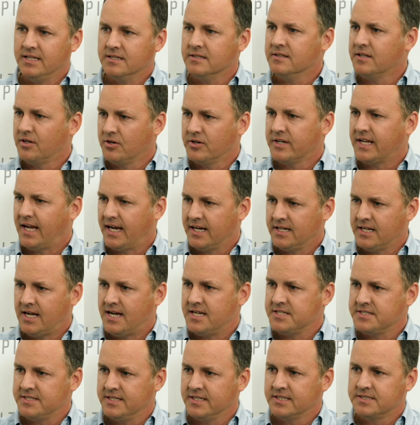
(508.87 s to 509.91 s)
in their
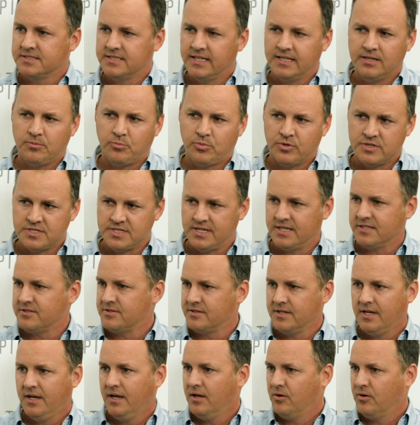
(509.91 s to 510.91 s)
diagnostics and it presents